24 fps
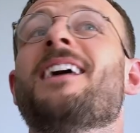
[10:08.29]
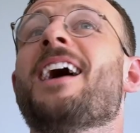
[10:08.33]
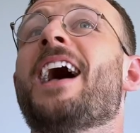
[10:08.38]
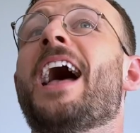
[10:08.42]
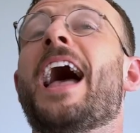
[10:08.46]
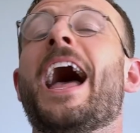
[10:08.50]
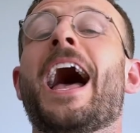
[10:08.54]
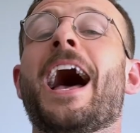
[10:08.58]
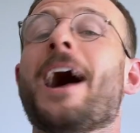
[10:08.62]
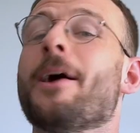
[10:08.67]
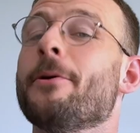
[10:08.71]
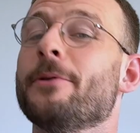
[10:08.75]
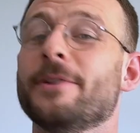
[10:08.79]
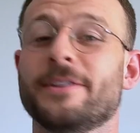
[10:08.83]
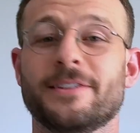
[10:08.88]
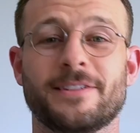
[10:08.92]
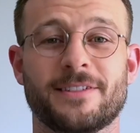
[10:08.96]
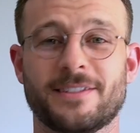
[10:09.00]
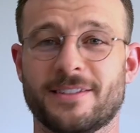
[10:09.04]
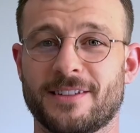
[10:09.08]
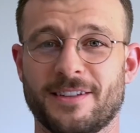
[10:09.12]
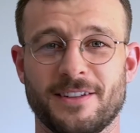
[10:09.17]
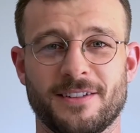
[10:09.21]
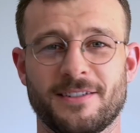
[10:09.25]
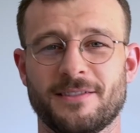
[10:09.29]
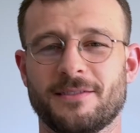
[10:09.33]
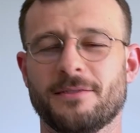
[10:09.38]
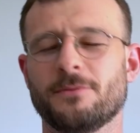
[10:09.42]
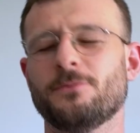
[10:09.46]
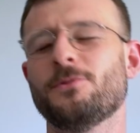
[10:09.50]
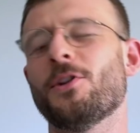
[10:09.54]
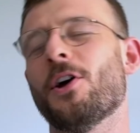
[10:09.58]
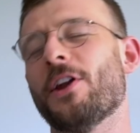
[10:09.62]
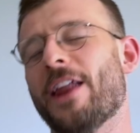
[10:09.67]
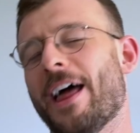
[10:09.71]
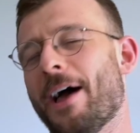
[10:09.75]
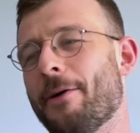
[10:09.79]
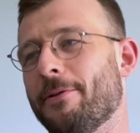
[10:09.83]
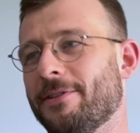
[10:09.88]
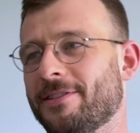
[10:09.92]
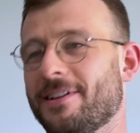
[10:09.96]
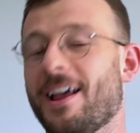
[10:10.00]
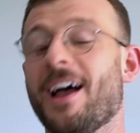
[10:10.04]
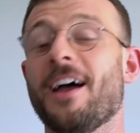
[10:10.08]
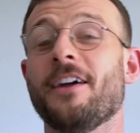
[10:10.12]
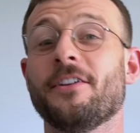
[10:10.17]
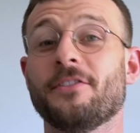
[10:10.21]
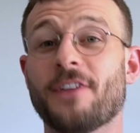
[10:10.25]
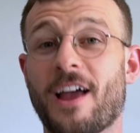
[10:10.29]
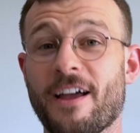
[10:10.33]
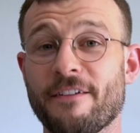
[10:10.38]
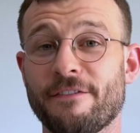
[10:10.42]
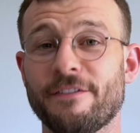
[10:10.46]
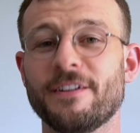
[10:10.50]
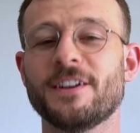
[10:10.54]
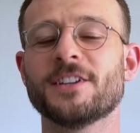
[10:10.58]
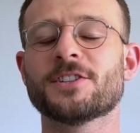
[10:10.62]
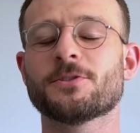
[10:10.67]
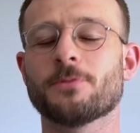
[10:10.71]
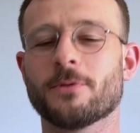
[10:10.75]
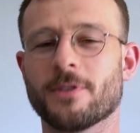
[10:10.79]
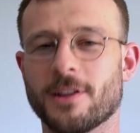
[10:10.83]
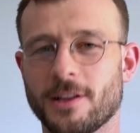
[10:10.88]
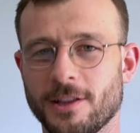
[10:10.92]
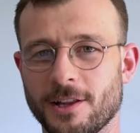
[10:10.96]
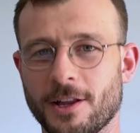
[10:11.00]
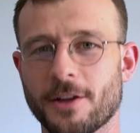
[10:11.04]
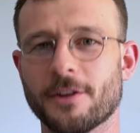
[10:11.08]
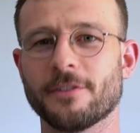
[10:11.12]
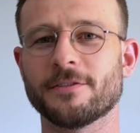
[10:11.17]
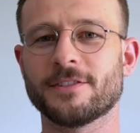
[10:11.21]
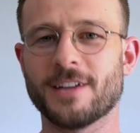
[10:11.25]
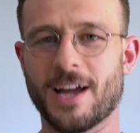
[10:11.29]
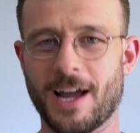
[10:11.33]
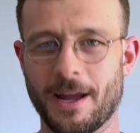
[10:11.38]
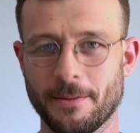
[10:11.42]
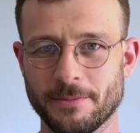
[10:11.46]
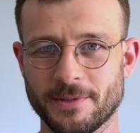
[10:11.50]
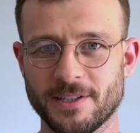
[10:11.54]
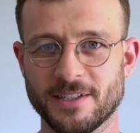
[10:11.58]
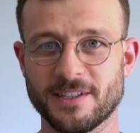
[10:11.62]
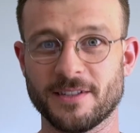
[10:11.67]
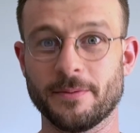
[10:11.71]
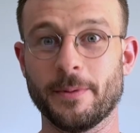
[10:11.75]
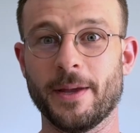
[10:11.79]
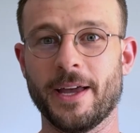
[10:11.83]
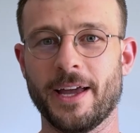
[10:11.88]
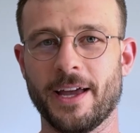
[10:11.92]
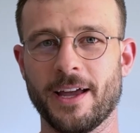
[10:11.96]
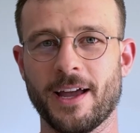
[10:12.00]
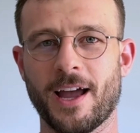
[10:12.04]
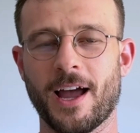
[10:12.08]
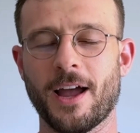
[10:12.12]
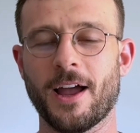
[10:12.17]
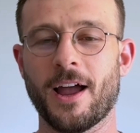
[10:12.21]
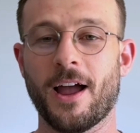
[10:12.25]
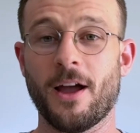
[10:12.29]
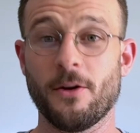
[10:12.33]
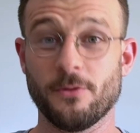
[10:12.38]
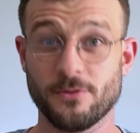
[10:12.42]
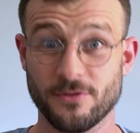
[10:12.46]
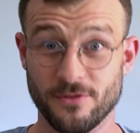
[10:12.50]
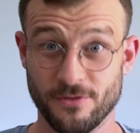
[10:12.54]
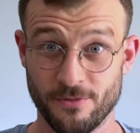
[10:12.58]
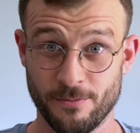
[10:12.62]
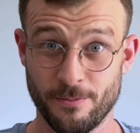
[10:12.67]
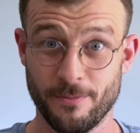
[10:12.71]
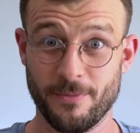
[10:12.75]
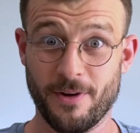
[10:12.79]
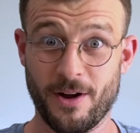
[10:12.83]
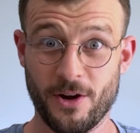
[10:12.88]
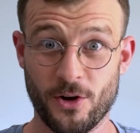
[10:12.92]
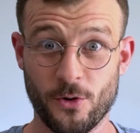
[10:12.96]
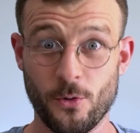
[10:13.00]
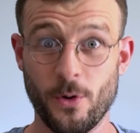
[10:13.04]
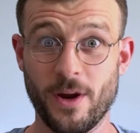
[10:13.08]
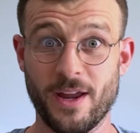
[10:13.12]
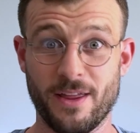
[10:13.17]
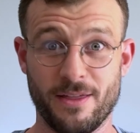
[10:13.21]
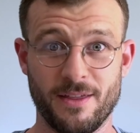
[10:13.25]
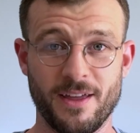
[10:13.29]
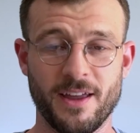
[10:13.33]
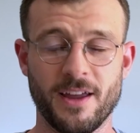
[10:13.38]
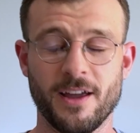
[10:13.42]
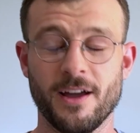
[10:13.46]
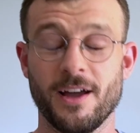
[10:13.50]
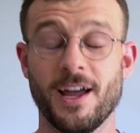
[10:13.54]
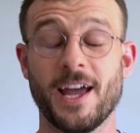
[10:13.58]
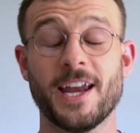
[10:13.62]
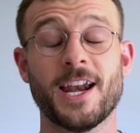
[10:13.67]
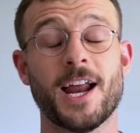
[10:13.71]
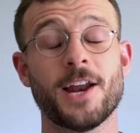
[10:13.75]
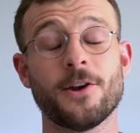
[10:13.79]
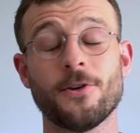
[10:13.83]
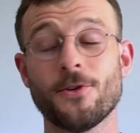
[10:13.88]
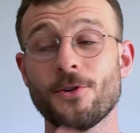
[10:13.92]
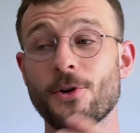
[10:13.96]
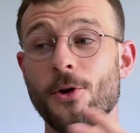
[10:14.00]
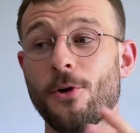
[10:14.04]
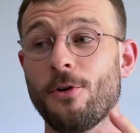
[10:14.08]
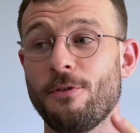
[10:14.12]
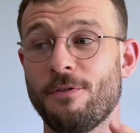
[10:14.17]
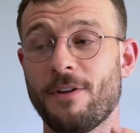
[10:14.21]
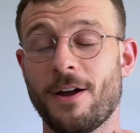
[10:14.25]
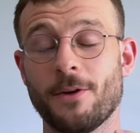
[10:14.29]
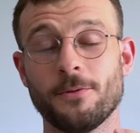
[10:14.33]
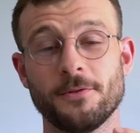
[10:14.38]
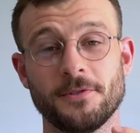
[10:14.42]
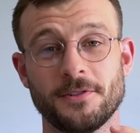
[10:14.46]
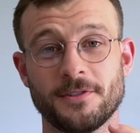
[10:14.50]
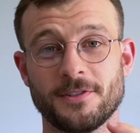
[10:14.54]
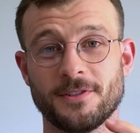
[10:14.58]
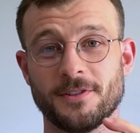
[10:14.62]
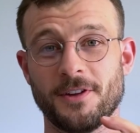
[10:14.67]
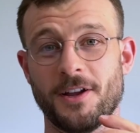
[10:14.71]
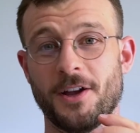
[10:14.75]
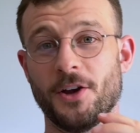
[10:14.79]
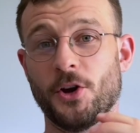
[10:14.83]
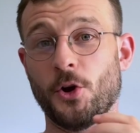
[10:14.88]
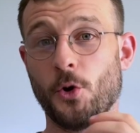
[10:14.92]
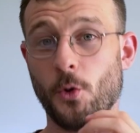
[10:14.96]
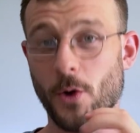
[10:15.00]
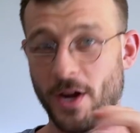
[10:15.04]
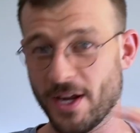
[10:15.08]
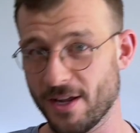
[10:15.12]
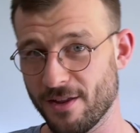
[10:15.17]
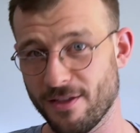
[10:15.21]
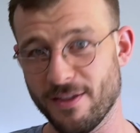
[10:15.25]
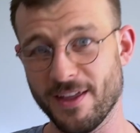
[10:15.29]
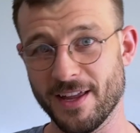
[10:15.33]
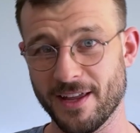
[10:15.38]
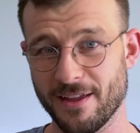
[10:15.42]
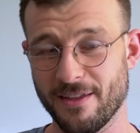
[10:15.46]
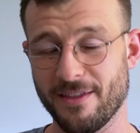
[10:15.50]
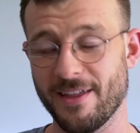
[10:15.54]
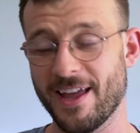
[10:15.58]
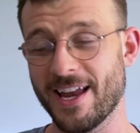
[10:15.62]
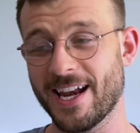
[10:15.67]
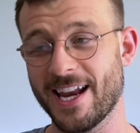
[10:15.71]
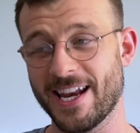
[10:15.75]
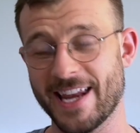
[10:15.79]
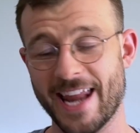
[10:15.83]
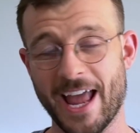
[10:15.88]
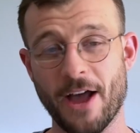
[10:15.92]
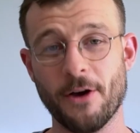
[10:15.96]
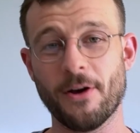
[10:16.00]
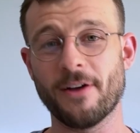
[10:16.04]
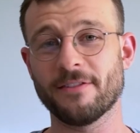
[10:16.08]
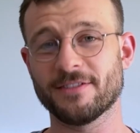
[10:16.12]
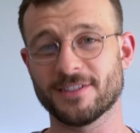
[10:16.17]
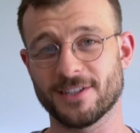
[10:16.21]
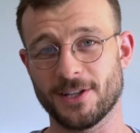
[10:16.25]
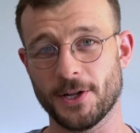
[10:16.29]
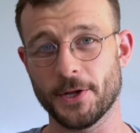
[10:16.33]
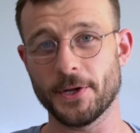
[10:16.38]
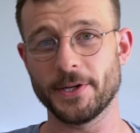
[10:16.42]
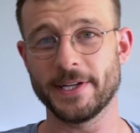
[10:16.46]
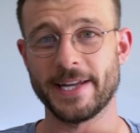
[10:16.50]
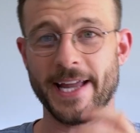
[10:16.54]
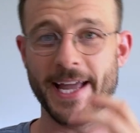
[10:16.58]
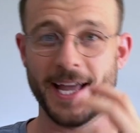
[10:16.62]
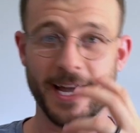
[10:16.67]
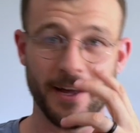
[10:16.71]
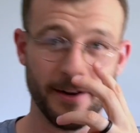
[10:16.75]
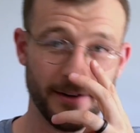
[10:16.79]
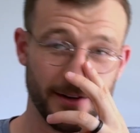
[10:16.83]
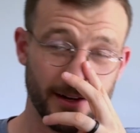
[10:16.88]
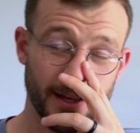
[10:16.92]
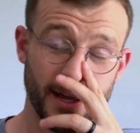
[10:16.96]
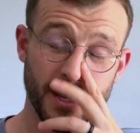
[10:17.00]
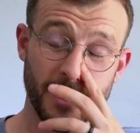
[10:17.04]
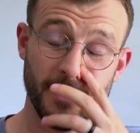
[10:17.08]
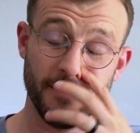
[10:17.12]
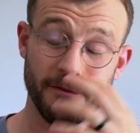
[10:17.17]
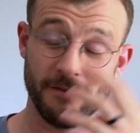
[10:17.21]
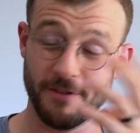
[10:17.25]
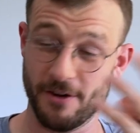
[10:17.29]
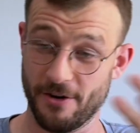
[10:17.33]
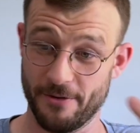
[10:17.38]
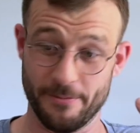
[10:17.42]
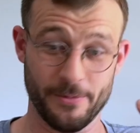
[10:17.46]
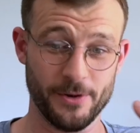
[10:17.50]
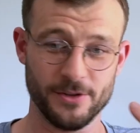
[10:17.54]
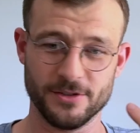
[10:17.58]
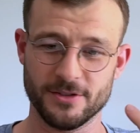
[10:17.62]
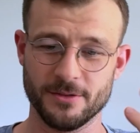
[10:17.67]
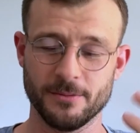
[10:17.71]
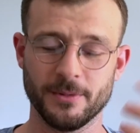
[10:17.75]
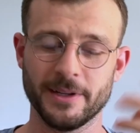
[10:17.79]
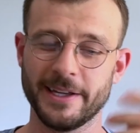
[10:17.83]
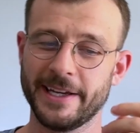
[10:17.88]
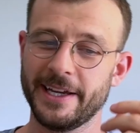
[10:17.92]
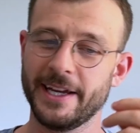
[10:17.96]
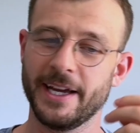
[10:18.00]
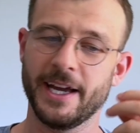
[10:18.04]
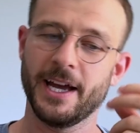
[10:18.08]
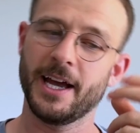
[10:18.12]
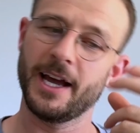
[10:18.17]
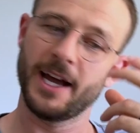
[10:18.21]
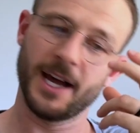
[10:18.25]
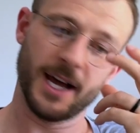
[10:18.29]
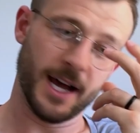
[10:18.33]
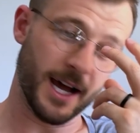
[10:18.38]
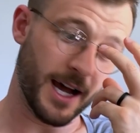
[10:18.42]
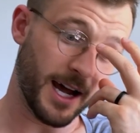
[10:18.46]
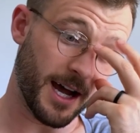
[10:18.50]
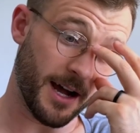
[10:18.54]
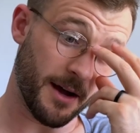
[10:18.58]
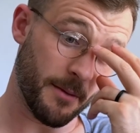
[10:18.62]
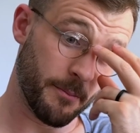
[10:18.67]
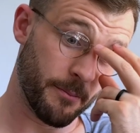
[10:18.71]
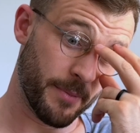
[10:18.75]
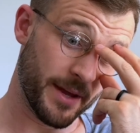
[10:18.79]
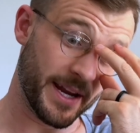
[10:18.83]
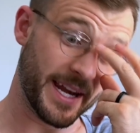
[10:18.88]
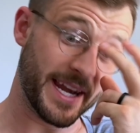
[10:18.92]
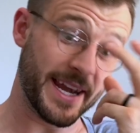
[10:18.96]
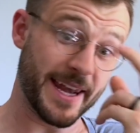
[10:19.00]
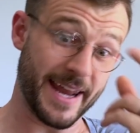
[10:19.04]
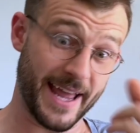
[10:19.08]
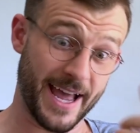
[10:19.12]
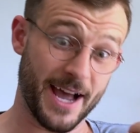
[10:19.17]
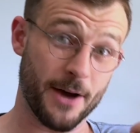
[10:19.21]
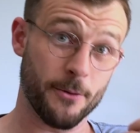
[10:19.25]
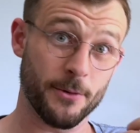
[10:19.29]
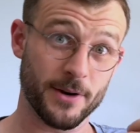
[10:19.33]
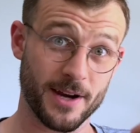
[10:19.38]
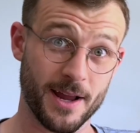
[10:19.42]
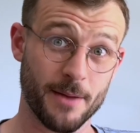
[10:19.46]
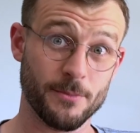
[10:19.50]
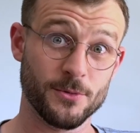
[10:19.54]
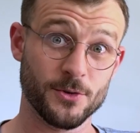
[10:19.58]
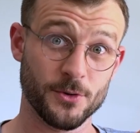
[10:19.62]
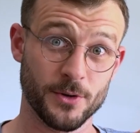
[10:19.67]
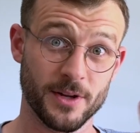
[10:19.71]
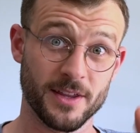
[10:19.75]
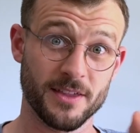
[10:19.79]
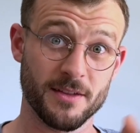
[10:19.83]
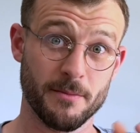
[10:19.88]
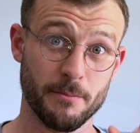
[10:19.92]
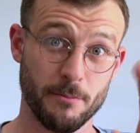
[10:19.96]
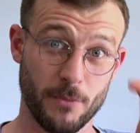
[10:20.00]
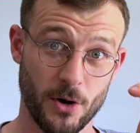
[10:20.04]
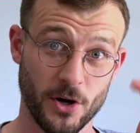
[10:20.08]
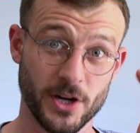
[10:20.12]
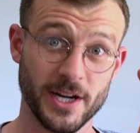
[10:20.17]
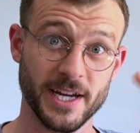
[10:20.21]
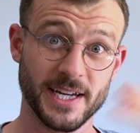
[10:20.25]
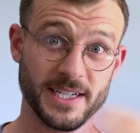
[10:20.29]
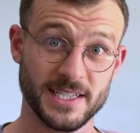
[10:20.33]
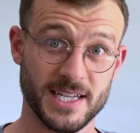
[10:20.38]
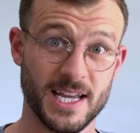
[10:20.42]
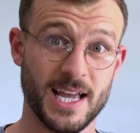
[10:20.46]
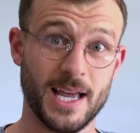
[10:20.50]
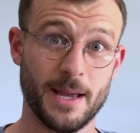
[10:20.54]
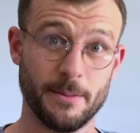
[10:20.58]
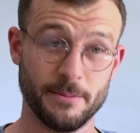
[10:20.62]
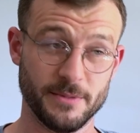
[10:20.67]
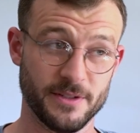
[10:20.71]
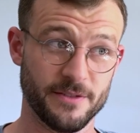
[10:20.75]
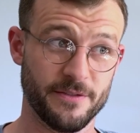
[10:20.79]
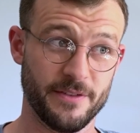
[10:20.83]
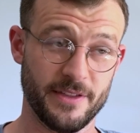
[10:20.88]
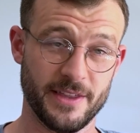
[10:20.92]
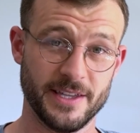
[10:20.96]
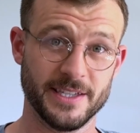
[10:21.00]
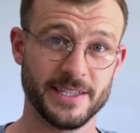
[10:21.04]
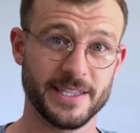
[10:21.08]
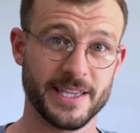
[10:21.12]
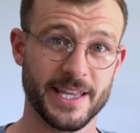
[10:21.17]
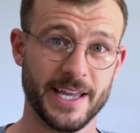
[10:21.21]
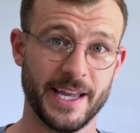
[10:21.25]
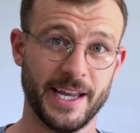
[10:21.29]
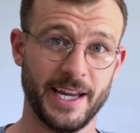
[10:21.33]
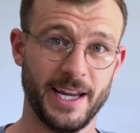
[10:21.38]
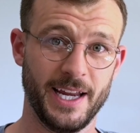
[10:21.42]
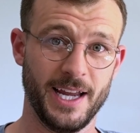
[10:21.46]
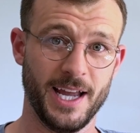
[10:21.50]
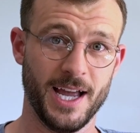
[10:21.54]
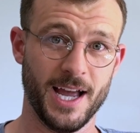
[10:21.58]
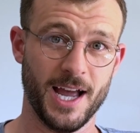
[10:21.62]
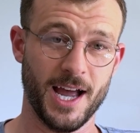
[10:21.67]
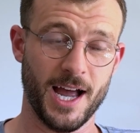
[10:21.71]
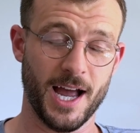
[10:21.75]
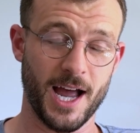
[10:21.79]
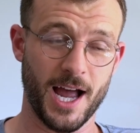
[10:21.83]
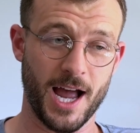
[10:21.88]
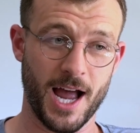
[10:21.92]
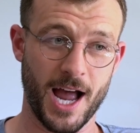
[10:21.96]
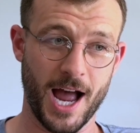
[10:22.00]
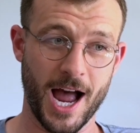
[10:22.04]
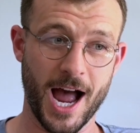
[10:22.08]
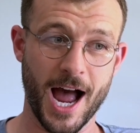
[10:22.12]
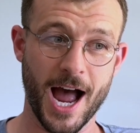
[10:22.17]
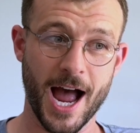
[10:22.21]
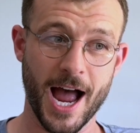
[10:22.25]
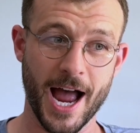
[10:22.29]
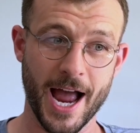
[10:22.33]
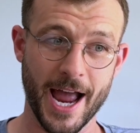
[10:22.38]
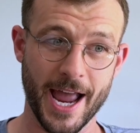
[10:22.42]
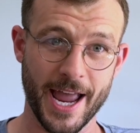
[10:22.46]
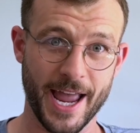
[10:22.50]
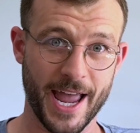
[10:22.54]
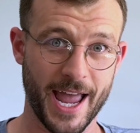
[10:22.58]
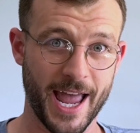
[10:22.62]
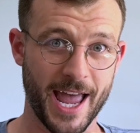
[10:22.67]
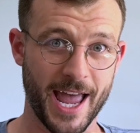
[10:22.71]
hours to, not hours, I finished with a lot of time to spare. I was a quick thinker, and I don't know if I was a quicker thinker then and now I've slowed down, very possibly. But now when I'm doing the mock exams for this thing, I